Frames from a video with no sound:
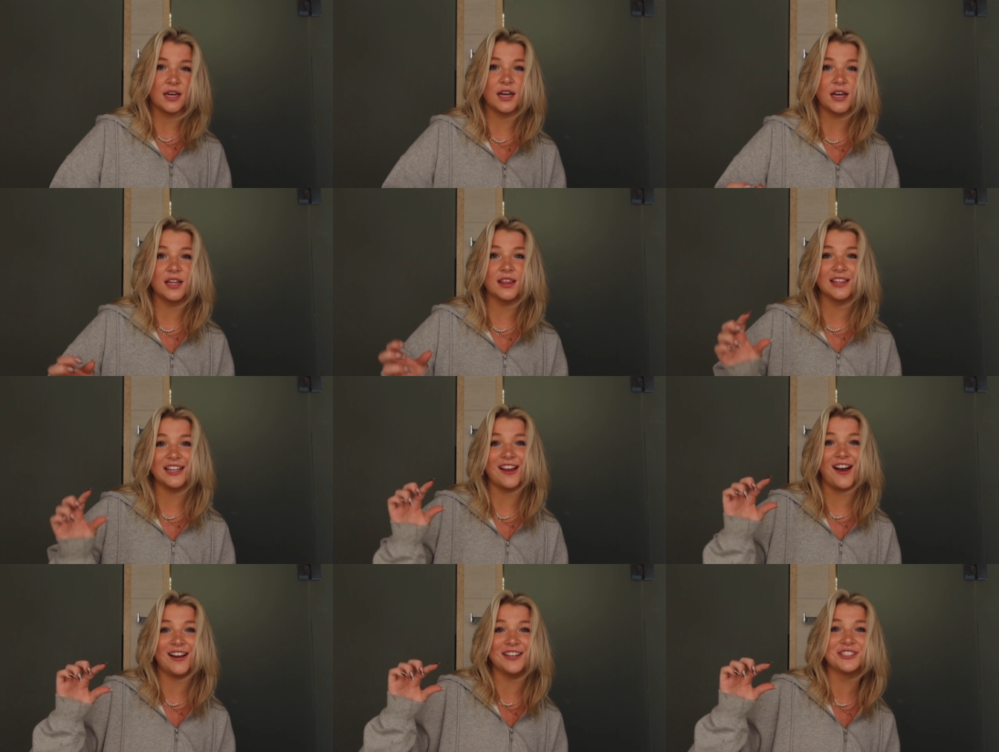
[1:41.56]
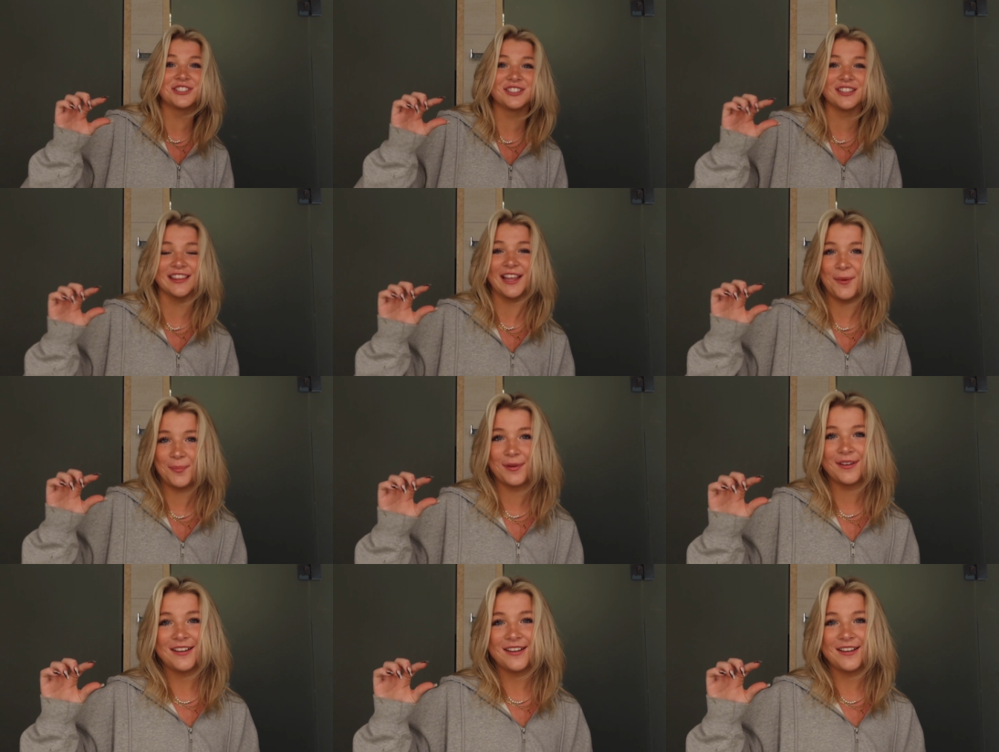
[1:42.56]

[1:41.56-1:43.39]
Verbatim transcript: the Laneige lip